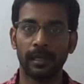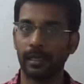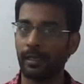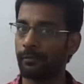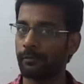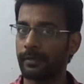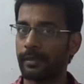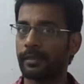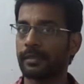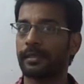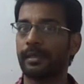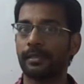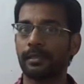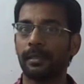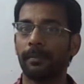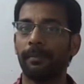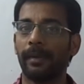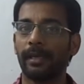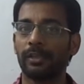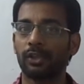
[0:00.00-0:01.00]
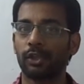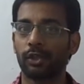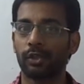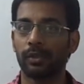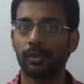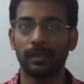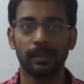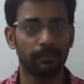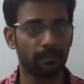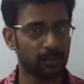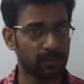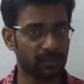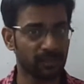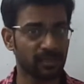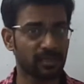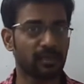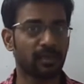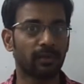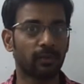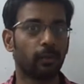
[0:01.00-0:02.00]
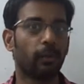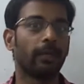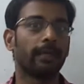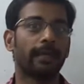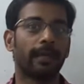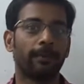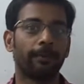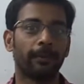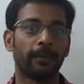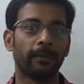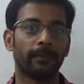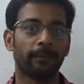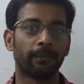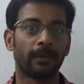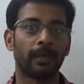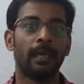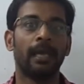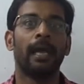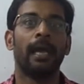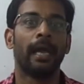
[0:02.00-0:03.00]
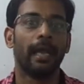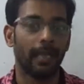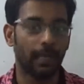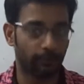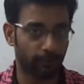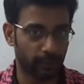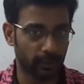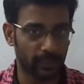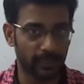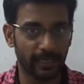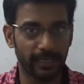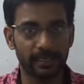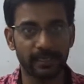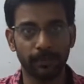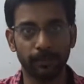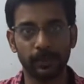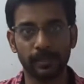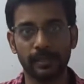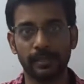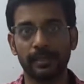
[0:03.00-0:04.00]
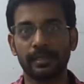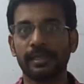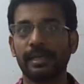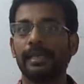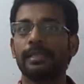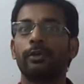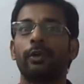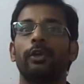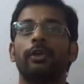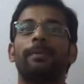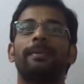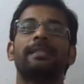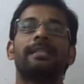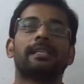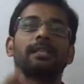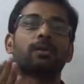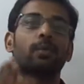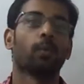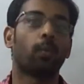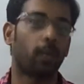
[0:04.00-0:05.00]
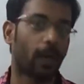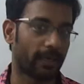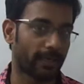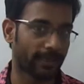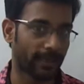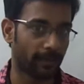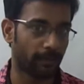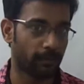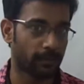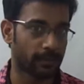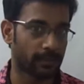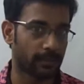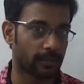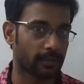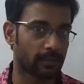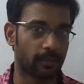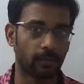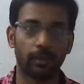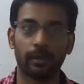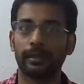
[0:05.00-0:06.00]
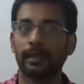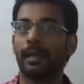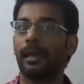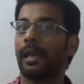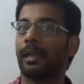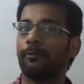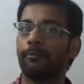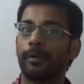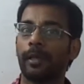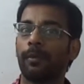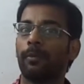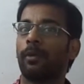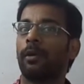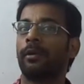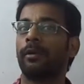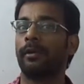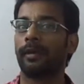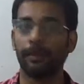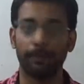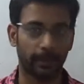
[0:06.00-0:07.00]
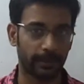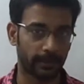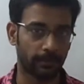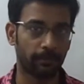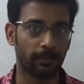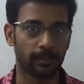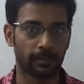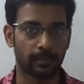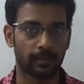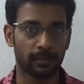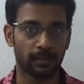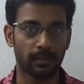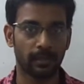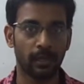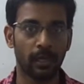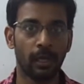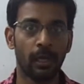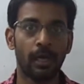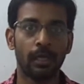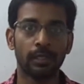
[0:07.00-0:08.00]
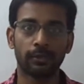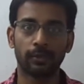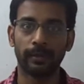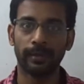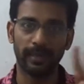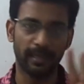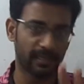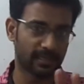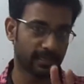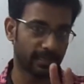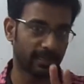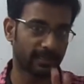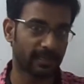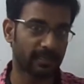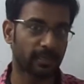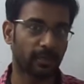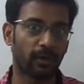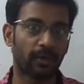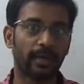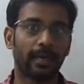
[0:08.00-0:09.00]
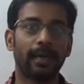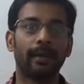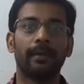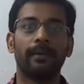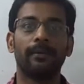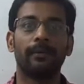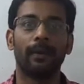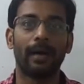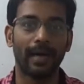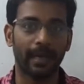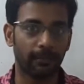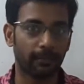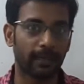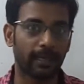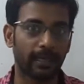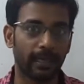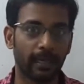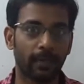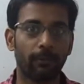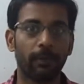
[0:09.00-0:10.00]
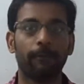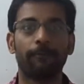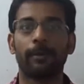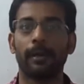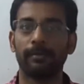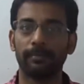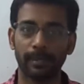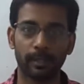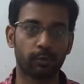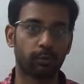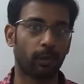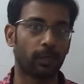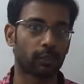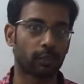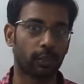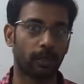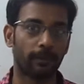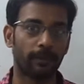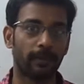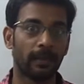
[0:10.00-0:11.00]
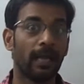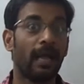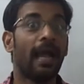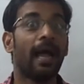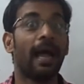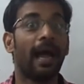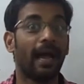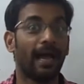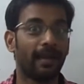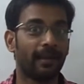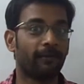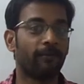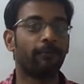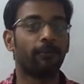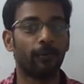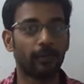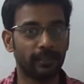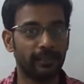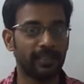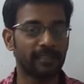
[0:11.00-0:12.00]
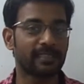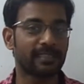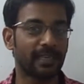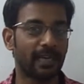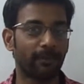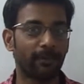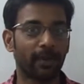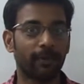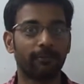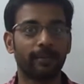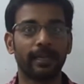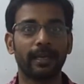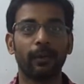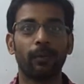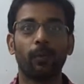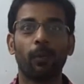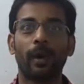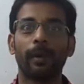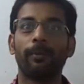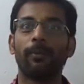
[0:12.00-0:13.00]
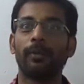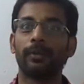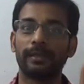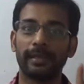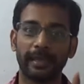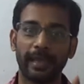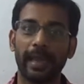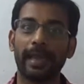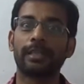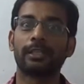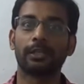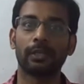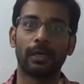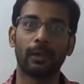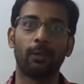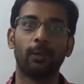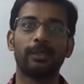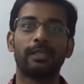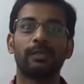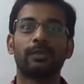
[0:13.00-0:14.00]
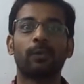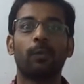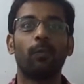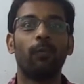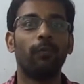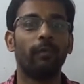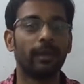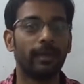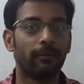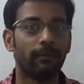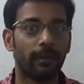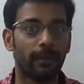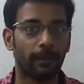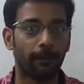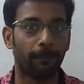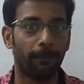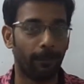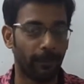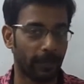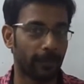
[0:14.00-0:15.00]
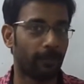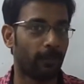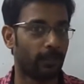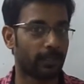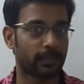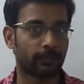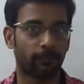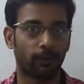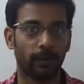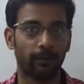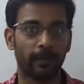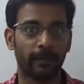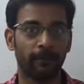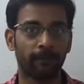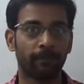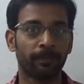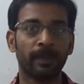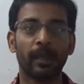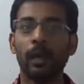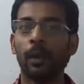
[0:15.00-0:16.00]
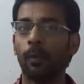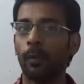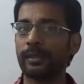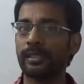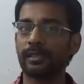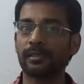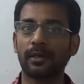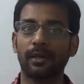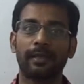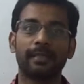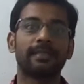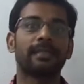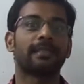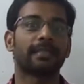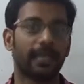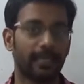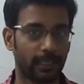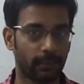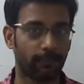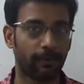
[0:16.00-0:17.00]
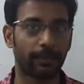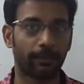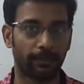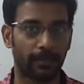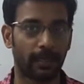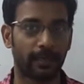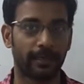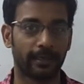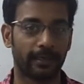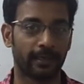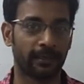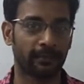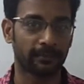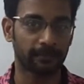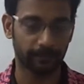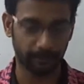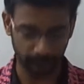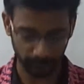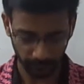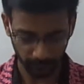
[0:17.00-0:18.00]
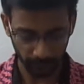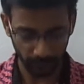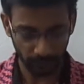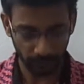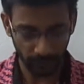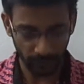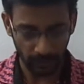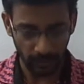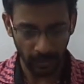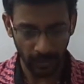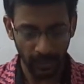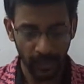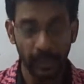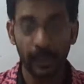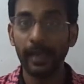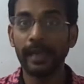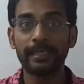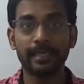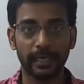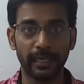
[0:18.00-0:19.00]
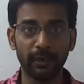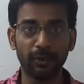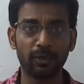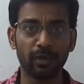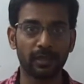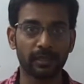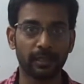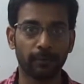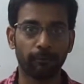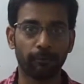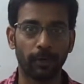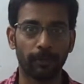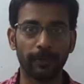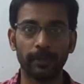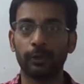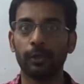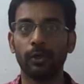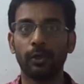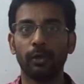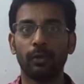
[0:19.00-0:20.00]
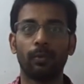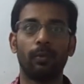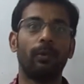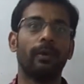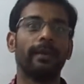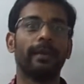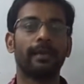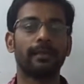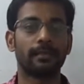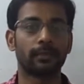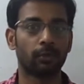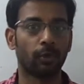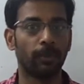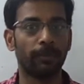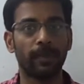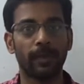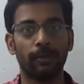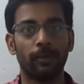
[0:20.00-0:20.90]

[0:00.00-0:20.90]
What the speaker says: If this doesn't match, business is not going to happen. If at all there is a business, it's going to be just one-time business, not a lifetime or a repeated business. So these 3 things are I'm taking away from this workshop, and for this time I've taken one more thing extra, which is a very, very big bonus for me, which is called as a scientific marketing. It's a new concept for me, though he has told me